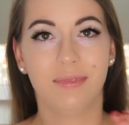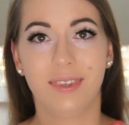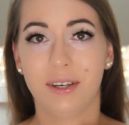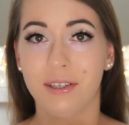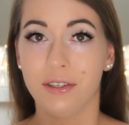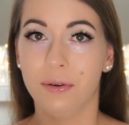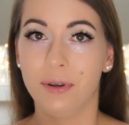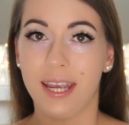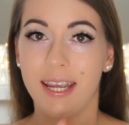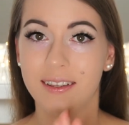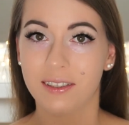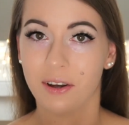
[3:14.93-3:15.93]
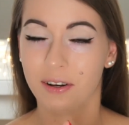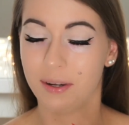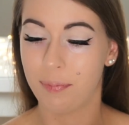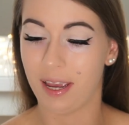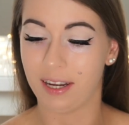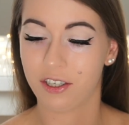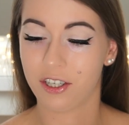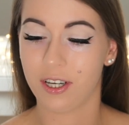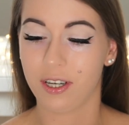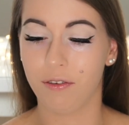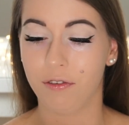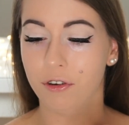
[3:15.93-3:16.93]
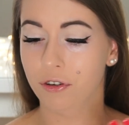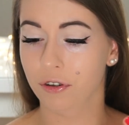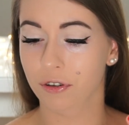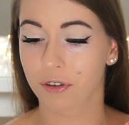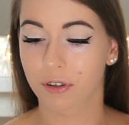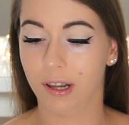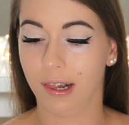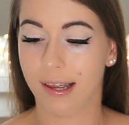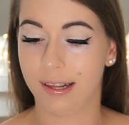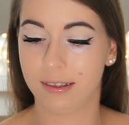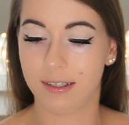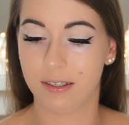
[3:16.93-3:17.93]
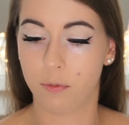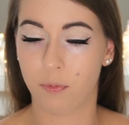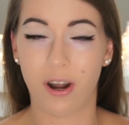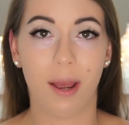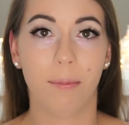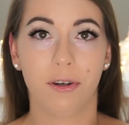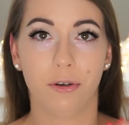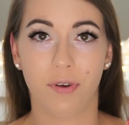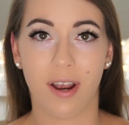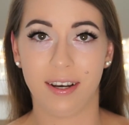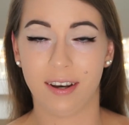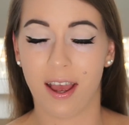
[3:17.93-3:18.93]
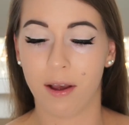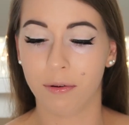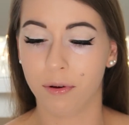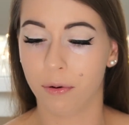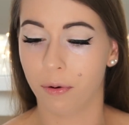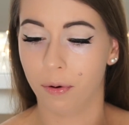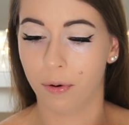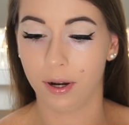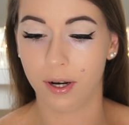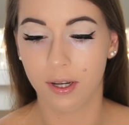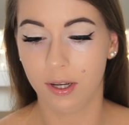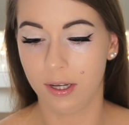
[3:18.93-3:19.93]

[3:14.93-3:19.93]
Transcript: There is no hint on the packaging if you should let this primer dry down or